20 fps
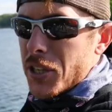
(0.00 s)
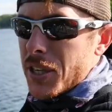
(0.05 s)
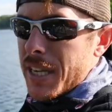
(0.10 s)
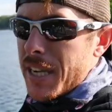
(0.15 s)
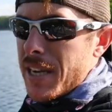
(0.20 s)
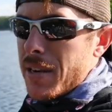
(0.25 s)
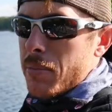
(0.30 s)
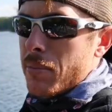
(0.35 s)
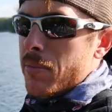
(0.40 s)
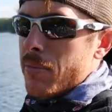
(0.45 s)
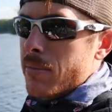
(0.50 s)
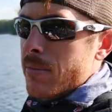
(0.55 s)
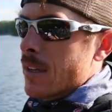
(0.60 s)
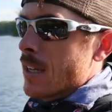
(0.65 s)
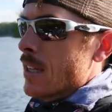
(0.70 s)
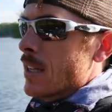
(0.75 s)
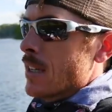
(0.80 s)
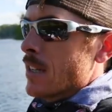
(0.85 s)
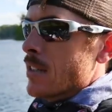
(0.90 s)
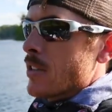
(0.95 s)
should keep
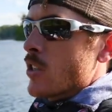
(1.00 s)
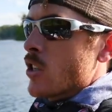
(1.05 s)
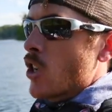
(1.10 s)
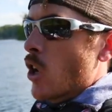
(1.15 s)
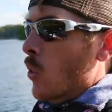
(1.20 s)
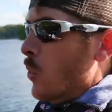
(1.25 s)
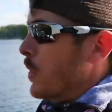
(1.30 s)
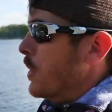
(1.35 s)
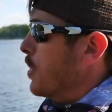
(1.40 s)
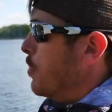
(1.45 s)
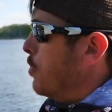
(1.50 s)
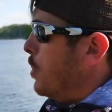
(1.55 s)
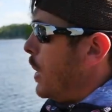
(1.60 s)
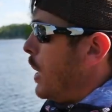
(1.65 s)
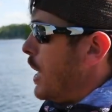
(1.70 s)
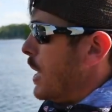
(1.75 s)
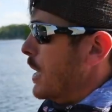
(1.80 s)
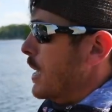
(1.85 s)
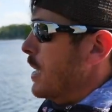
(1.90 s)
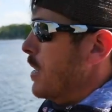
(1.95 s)
going to
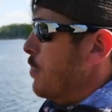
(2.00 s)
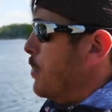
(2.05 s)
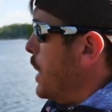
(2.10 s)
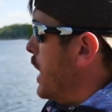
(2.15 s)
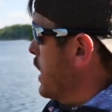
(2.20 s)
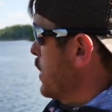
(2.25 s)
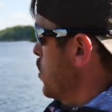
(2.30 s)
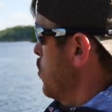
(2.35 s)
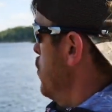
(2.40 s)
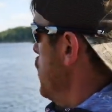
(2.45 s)
pocket, back